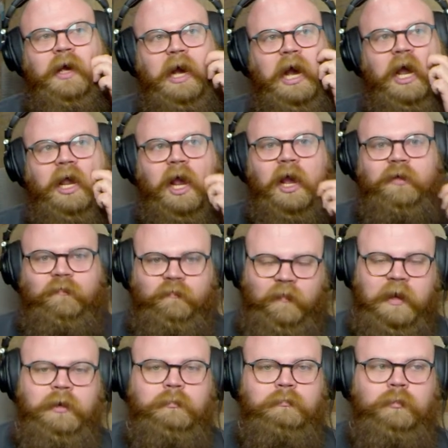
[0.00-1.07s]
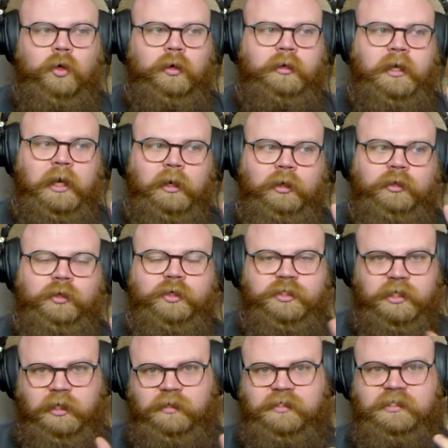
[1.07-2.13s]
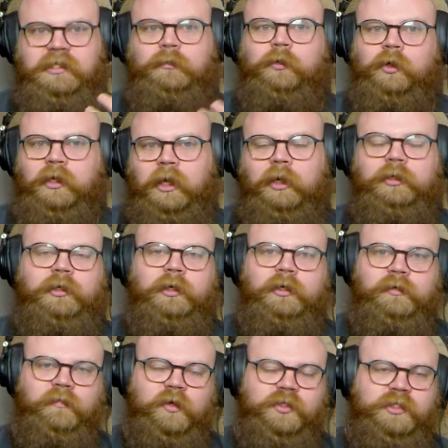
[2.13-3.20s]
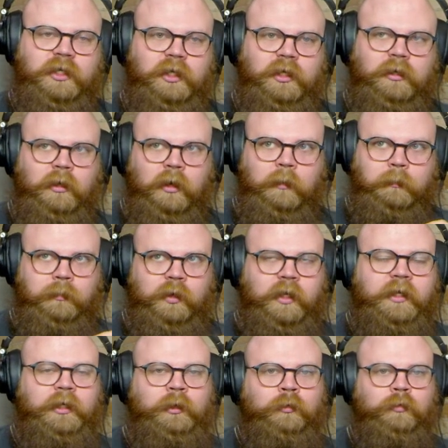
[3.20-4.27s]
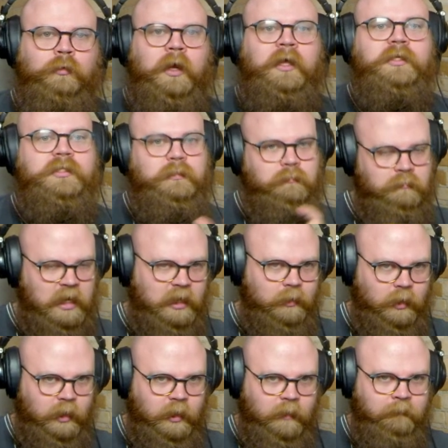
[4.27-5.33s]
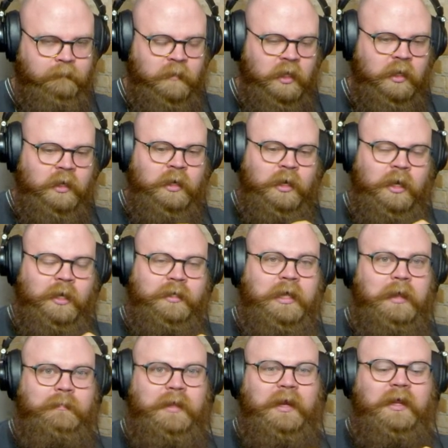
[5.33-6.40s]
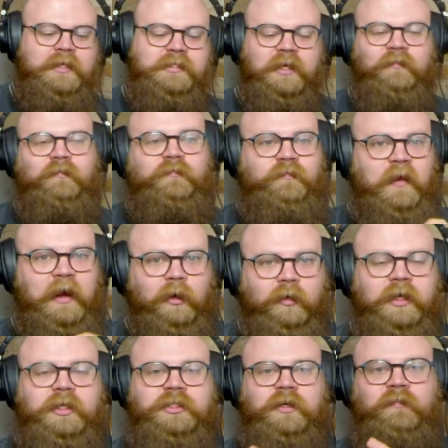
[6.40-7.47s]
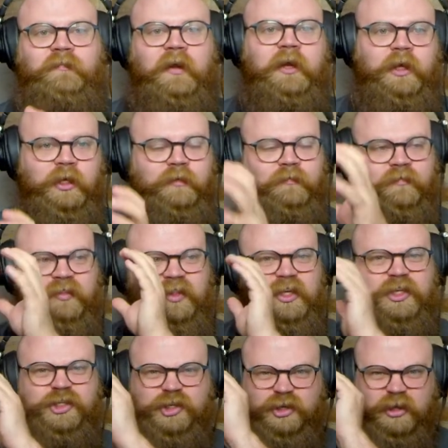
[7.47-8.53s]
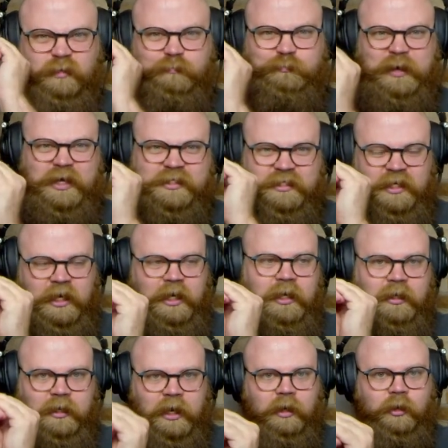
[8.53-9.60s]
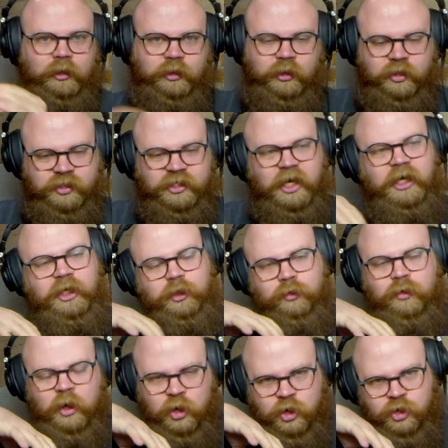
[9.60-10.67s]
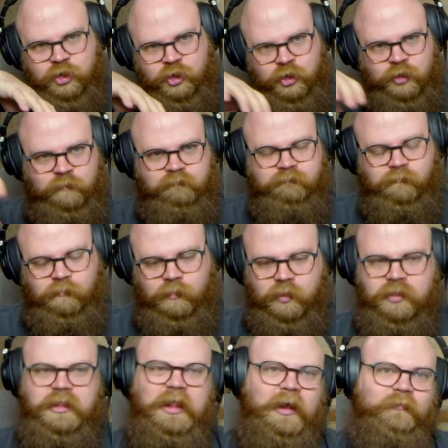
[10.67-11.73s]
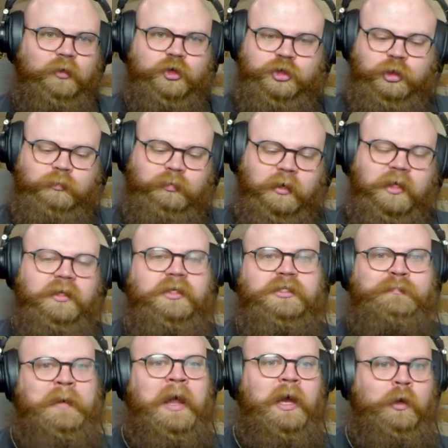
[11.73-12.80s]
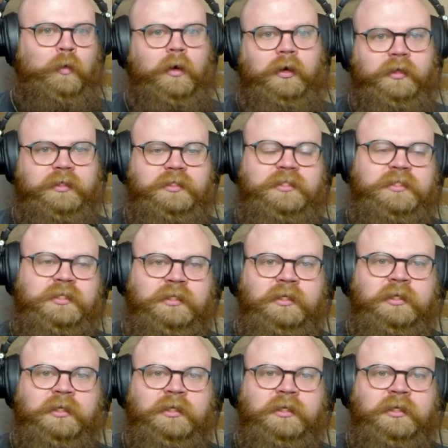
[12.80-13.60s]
I, I fight more characters and see more character diversity playing ranked melee. A game that has a very definitive, these are the best eight characters, and you never should play these bad ones.